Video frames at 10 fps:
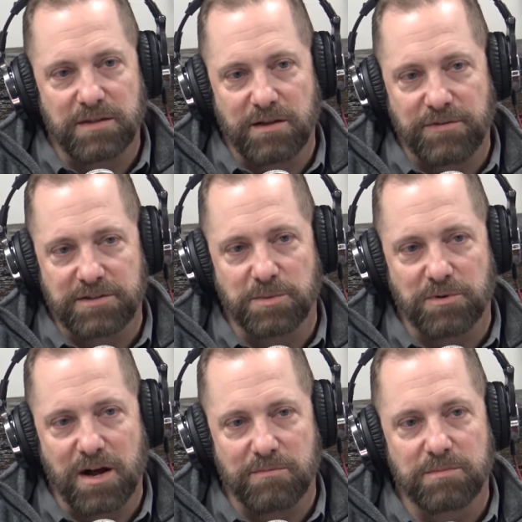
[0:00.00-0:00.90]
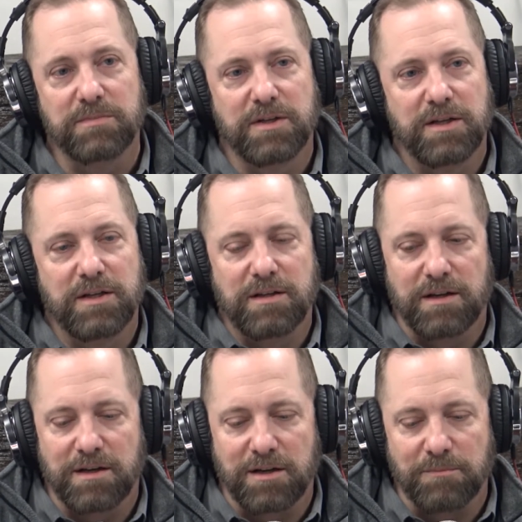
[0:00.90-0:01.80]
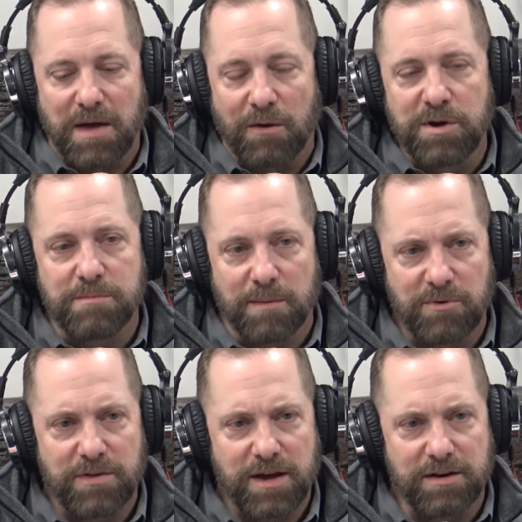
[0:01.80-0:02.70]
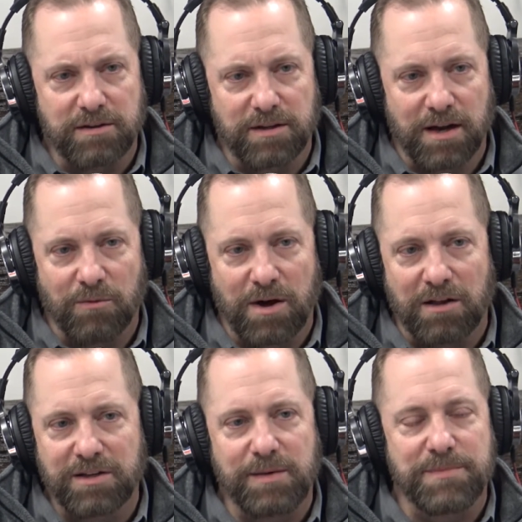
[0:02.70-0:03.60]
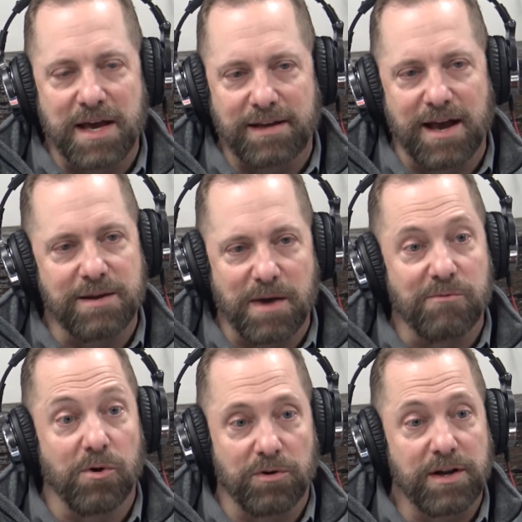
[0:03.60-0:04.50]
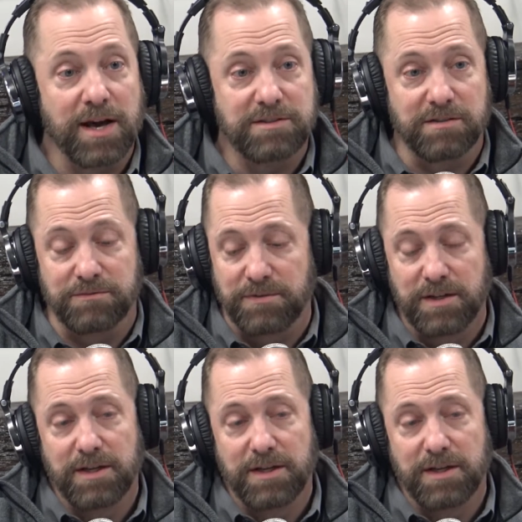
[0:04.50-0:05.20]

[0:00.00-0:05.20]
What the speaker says: and they fix the problem, I'll remember that, and I'll keep that guy in my Rolodex of problem solvers.